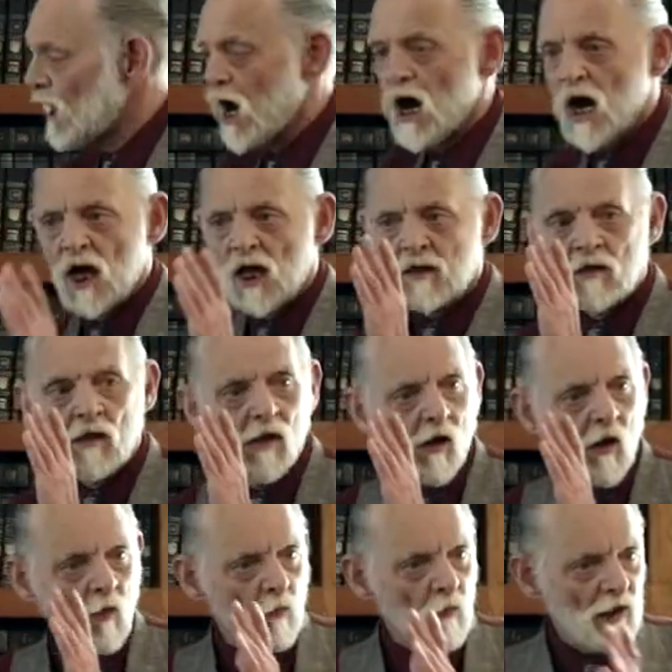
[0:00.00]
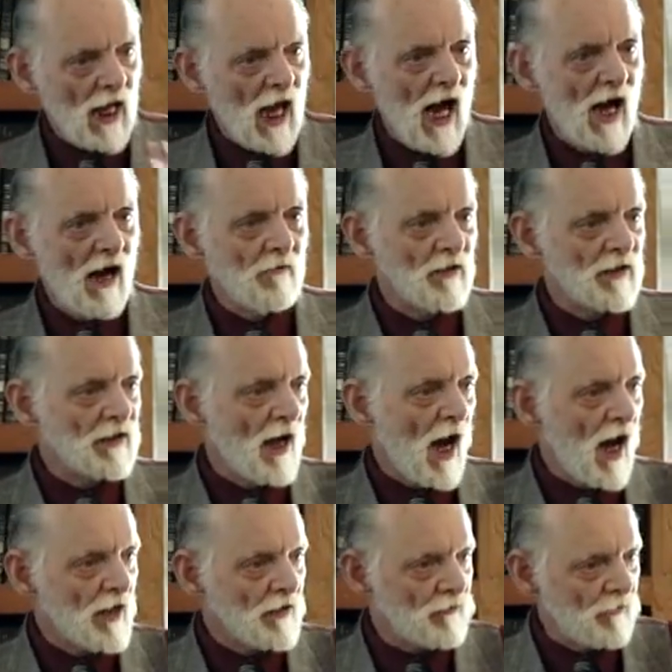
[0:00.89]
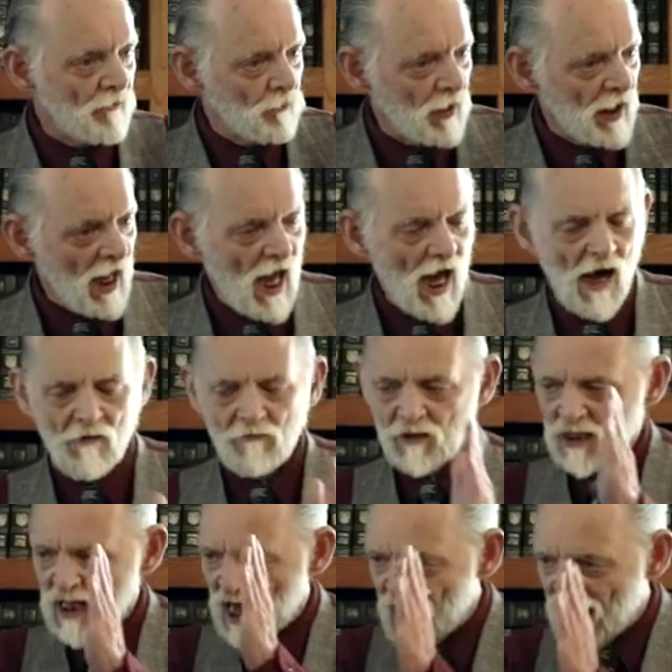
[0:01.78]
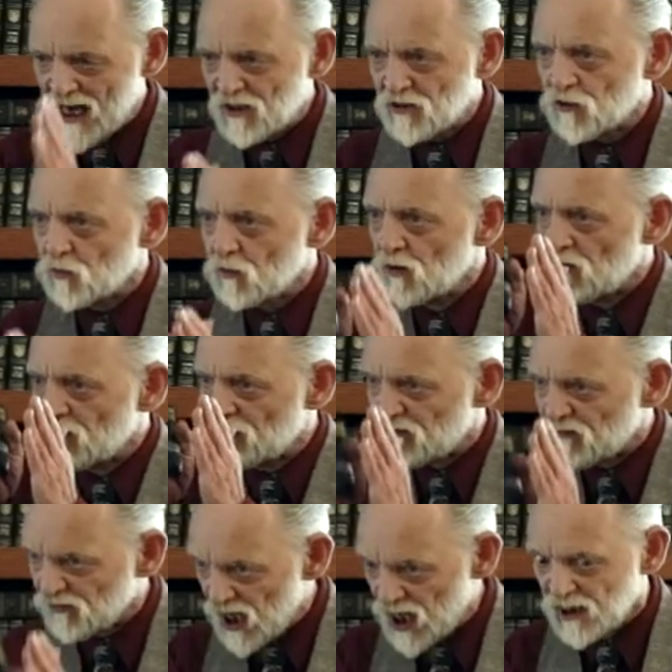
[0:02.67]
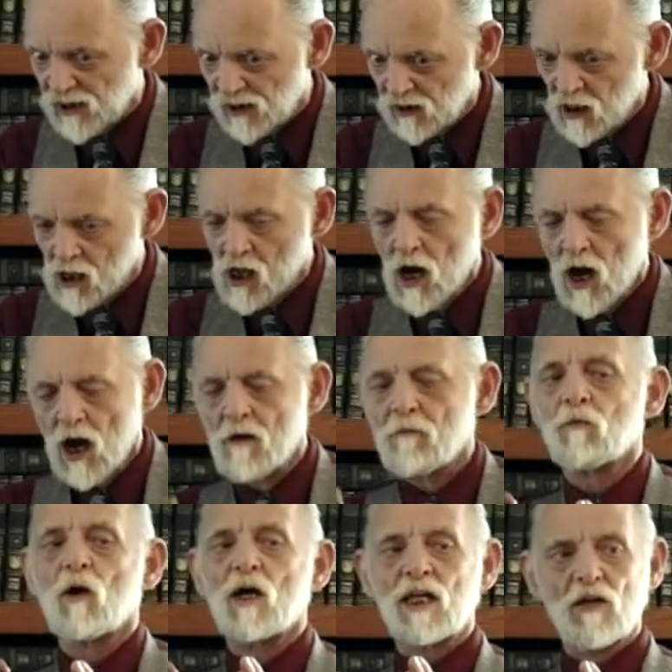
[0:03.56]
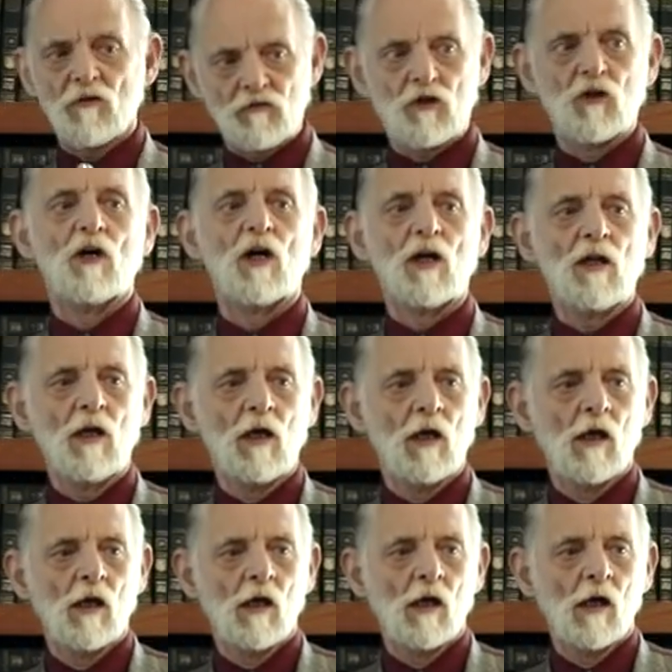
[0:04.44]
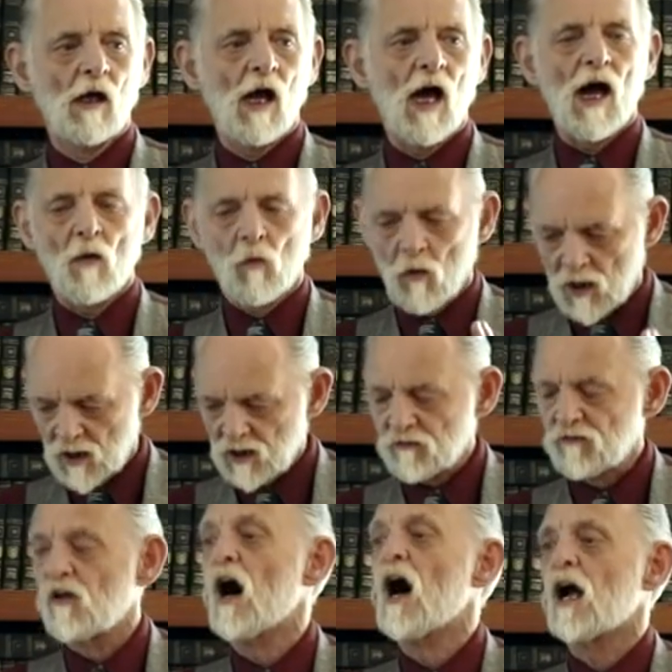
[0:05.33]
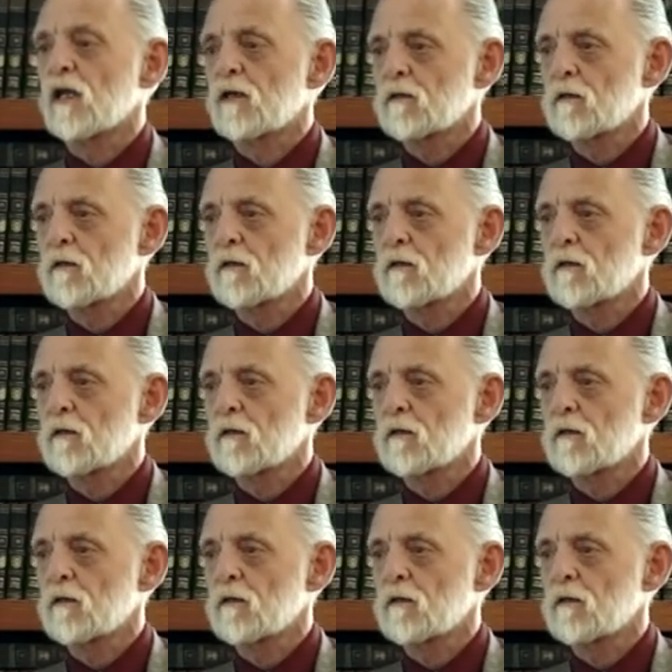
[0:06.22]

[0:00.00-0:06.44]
on, we have a dice, we have an actual setting of what is good and what is not.